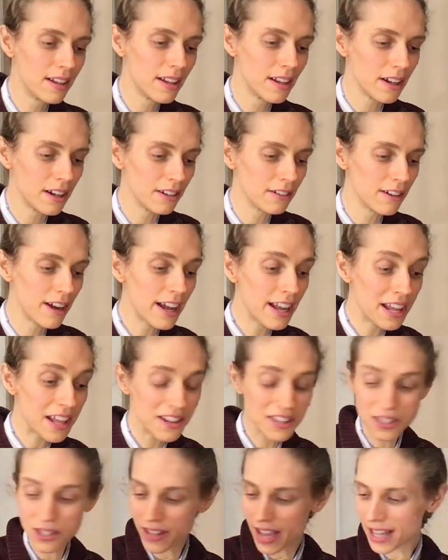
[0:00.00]
All right,
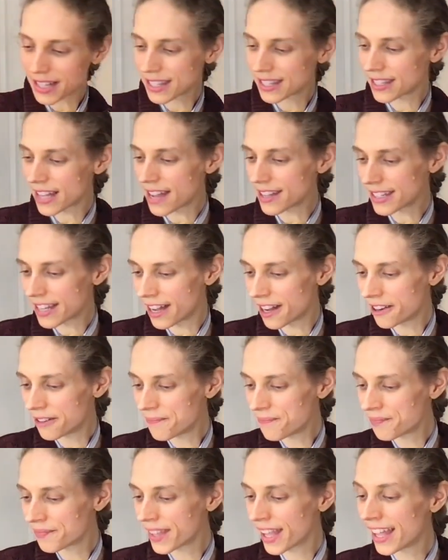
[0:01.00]
so that's set
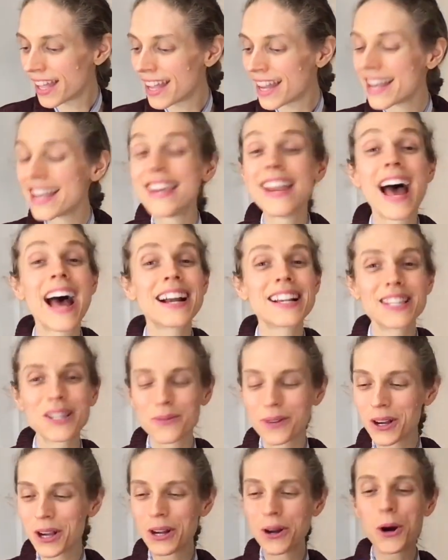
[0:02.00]
down. Next, we're
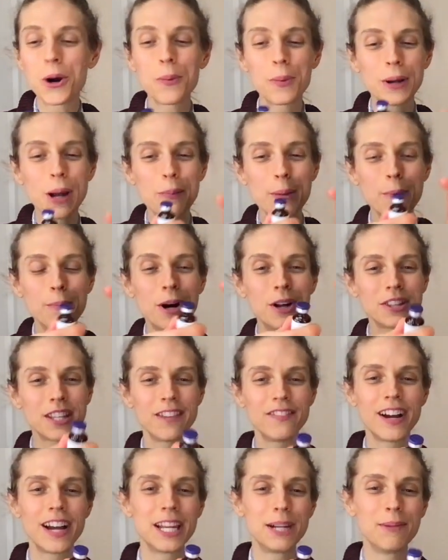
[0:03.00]
going to open up our
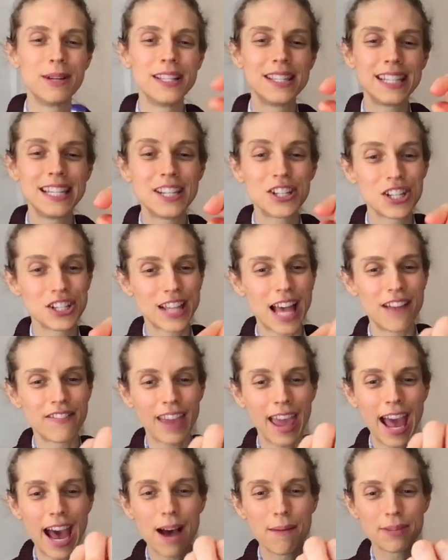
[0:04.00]
multivitamins. These just have
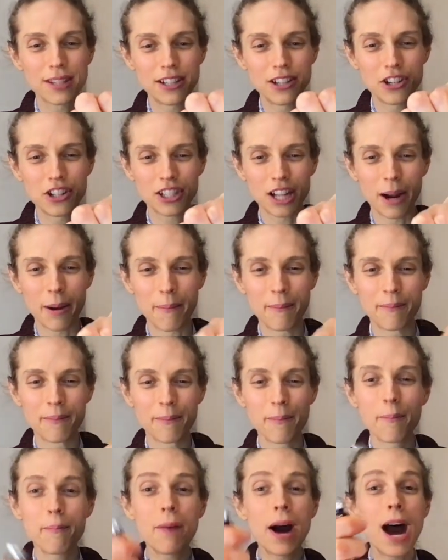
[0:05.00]
caps, and you're just going to
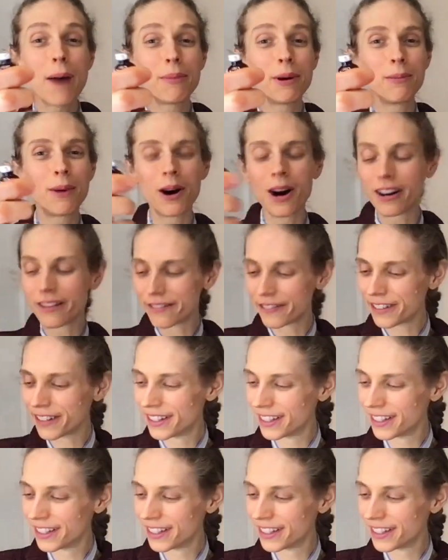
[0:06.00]
pop them off.